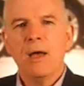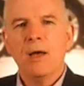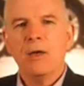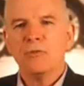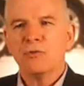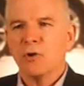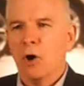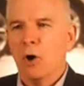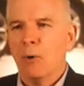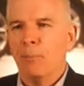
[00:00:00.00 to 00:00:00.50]

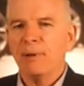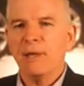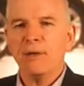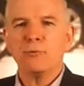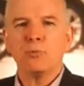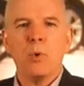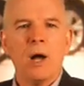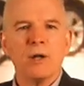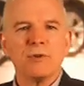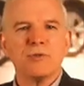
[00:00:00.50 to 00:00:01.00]
So
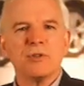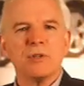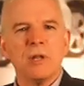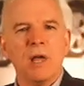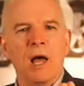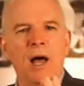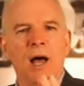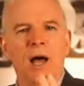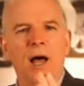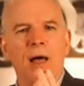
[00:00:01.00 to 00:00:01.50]
please watch
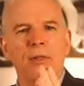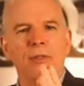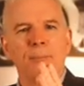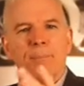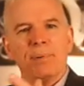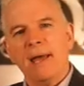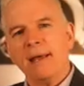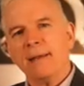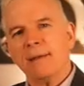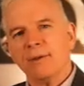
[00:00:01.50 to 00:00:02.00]
the
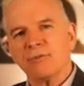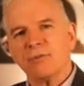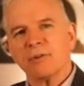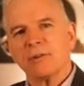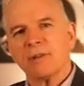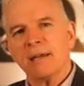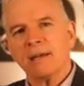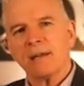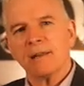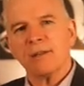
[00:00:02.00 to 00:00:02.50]
playlist at
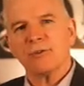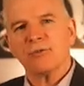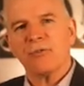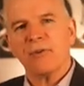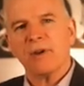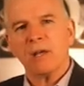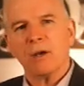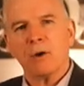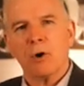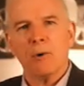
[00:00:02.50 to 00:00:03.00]
the end of this
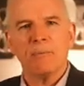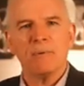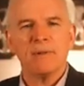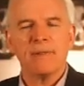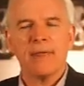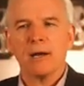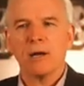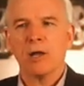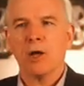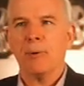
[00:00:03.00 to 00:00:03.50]
video. Hopefully
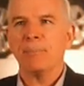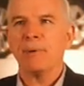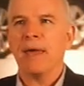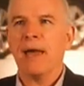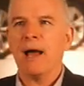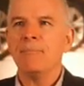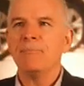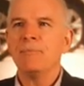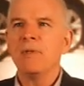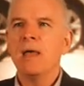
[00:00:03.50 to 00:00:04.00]
that'll help you
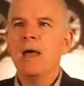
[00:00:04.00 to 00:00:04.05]
out.